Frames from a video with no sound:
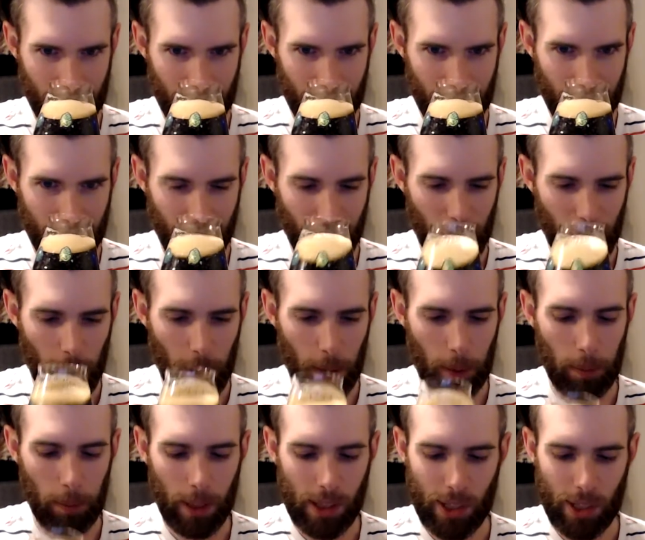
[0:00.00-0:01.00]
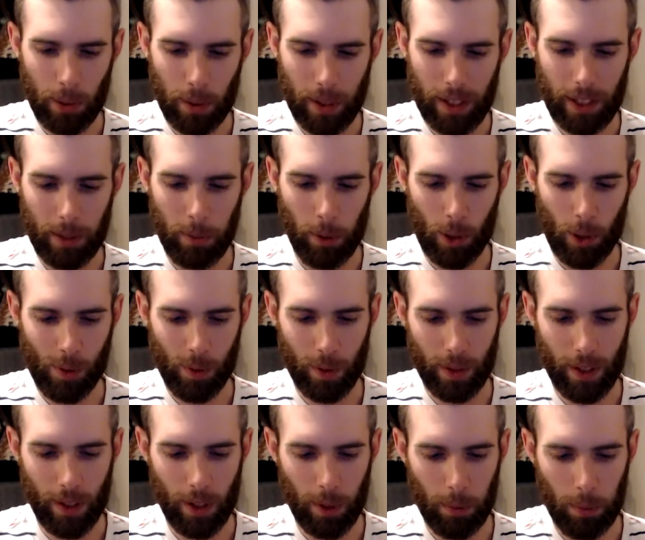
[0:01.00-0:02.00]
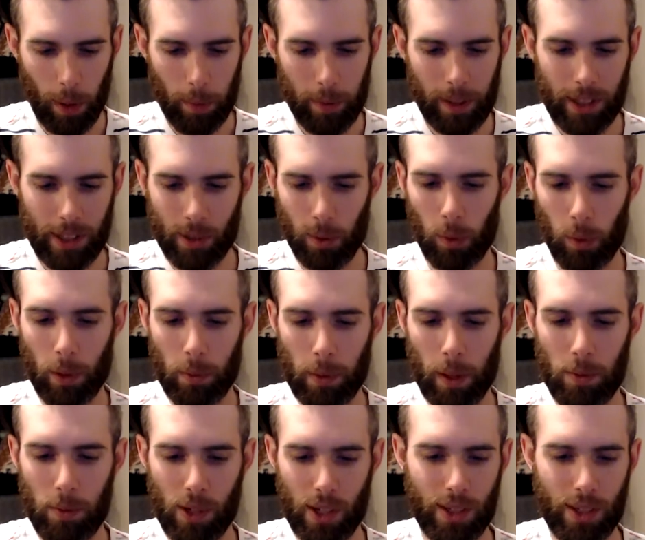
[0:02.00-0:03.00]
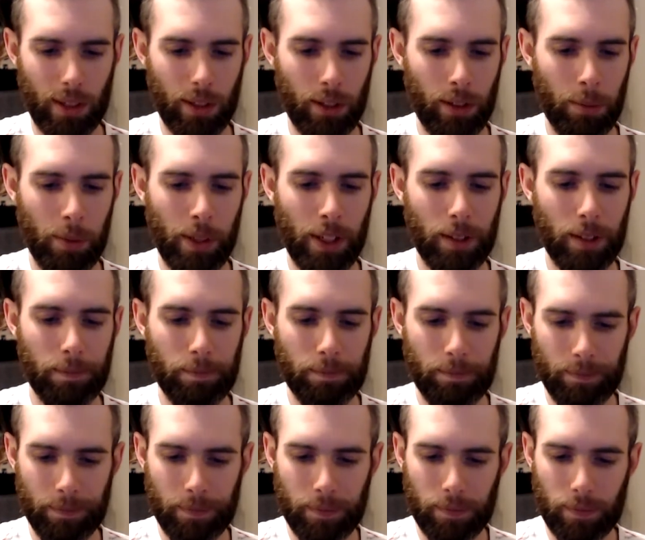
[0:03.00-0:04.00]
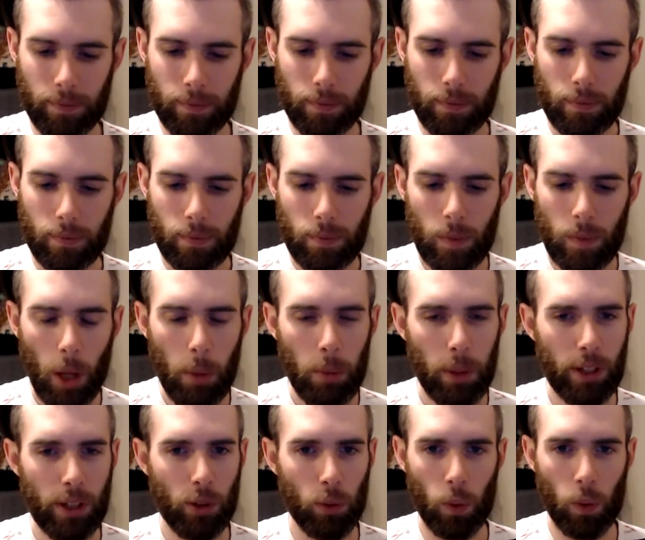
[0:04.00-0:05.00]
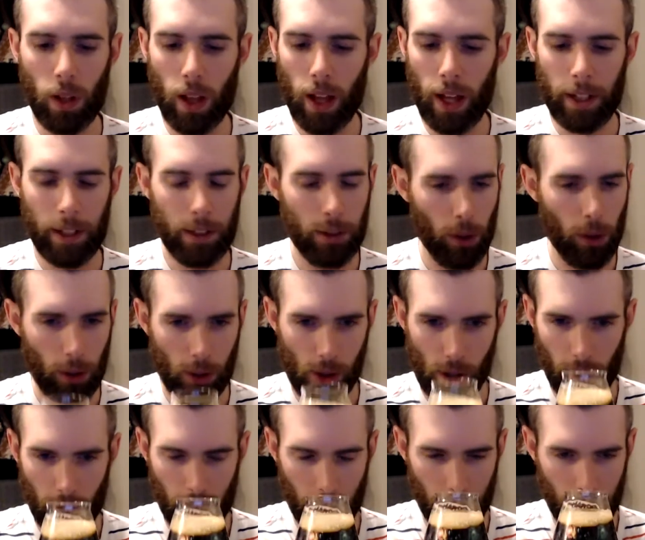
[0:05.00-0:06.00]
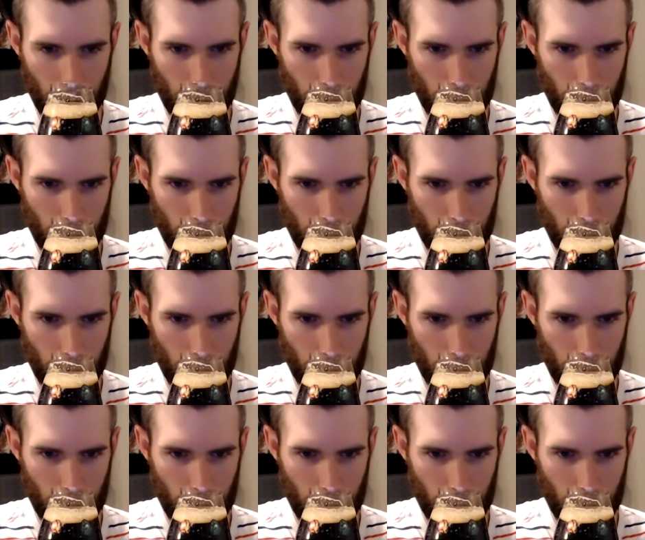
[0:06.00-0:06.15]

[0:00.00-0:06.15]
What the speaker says: But still getting the marshmallow here. Probably needs to warm up just a little bit. But it's a lot of dark chocolate.